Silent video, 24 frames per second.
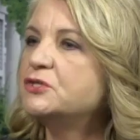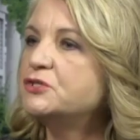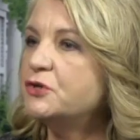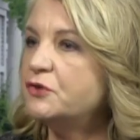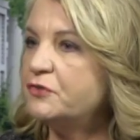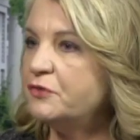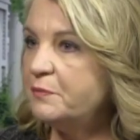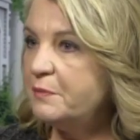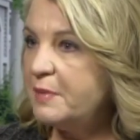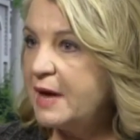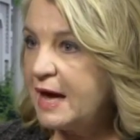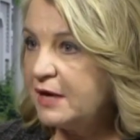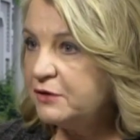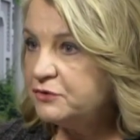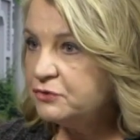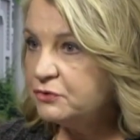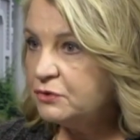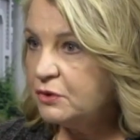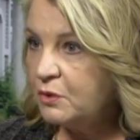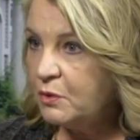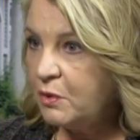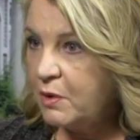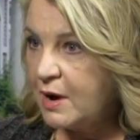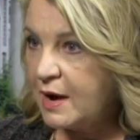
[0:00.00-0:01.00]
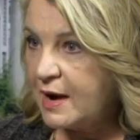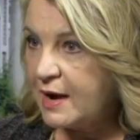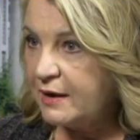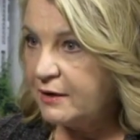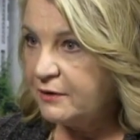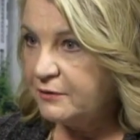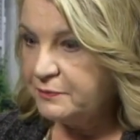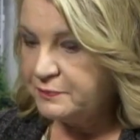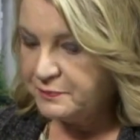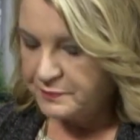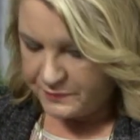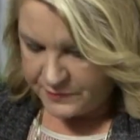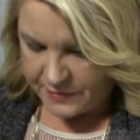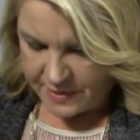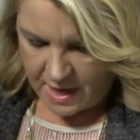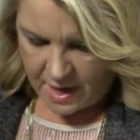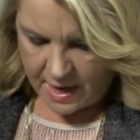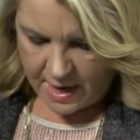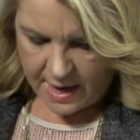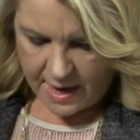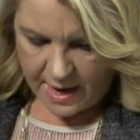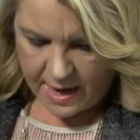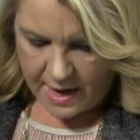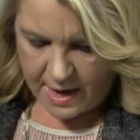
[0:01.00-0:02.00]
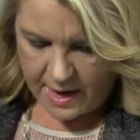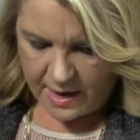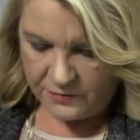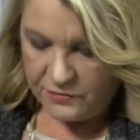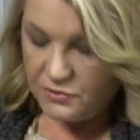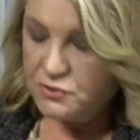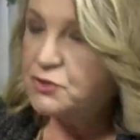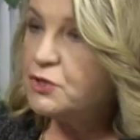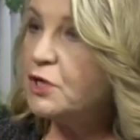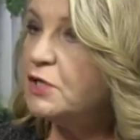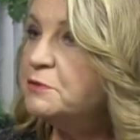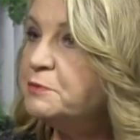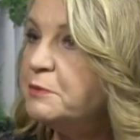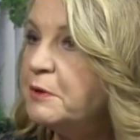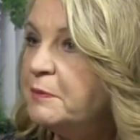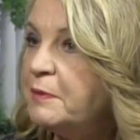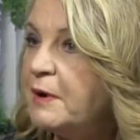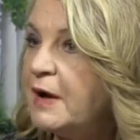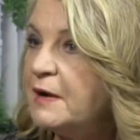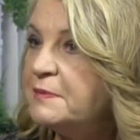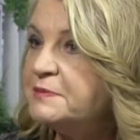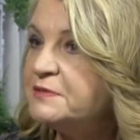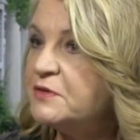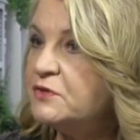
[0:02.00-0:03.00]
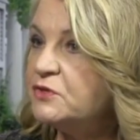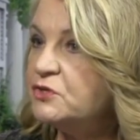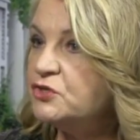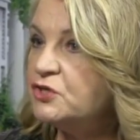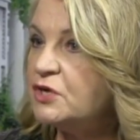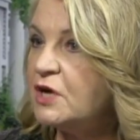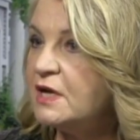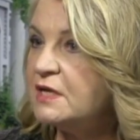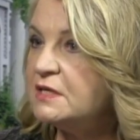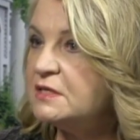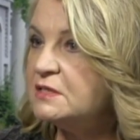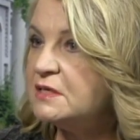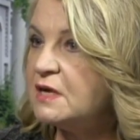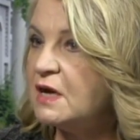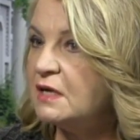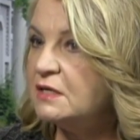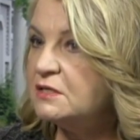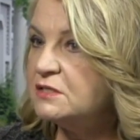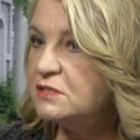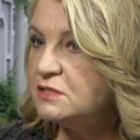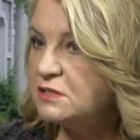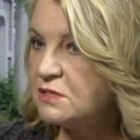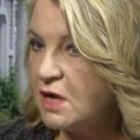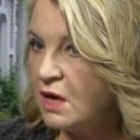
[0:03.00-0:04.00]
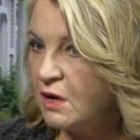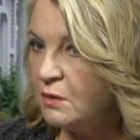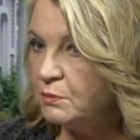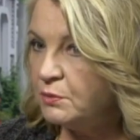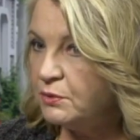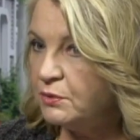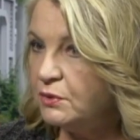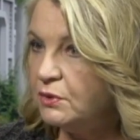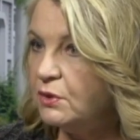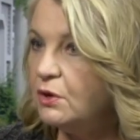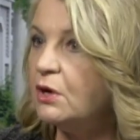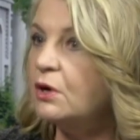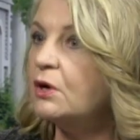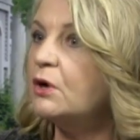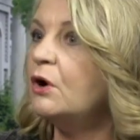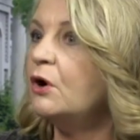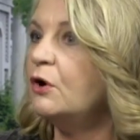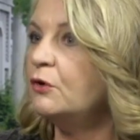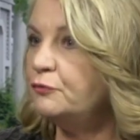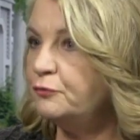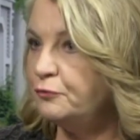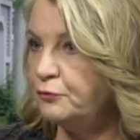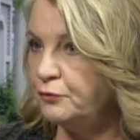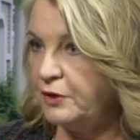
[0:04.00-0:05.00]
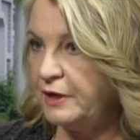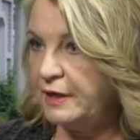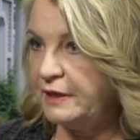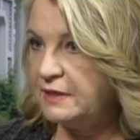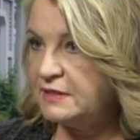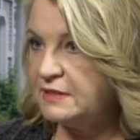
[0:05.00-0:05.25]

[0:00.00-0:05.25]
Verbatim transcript: So the Madrigal Choir and the Salisbury Pops and the Jazz Ensemble are all free.